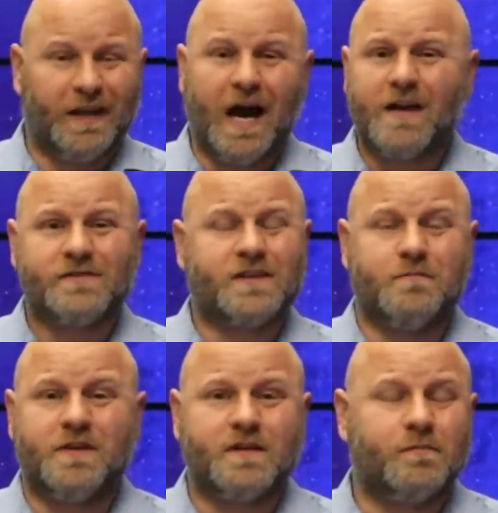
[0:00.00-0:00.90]
Lives
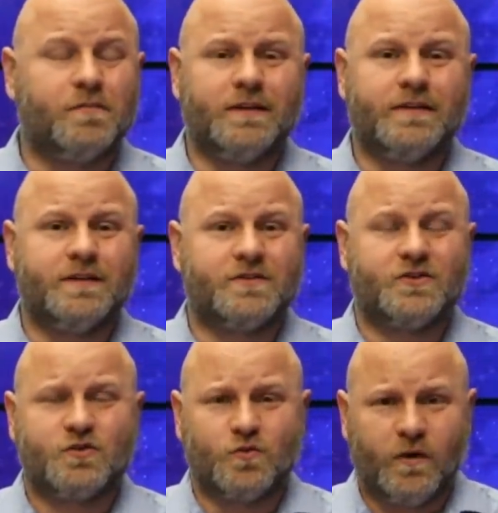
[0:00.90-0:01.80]
can be completely
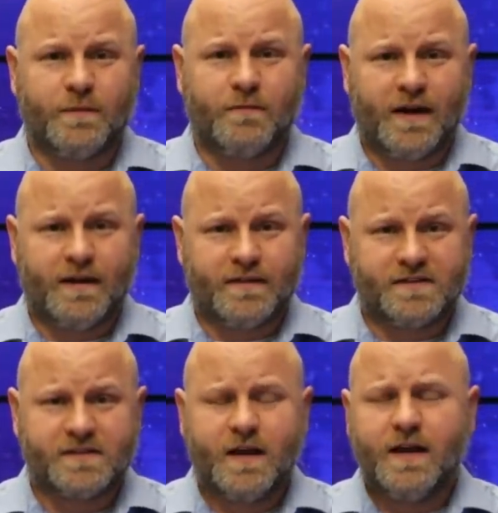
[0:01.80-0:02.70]
destroyed by
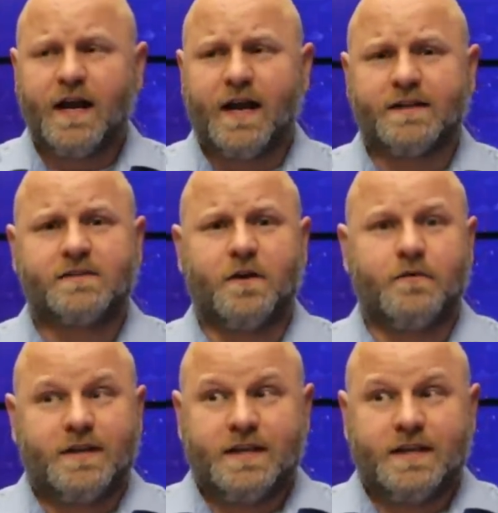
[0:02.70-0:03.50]
this, and mm-hmm.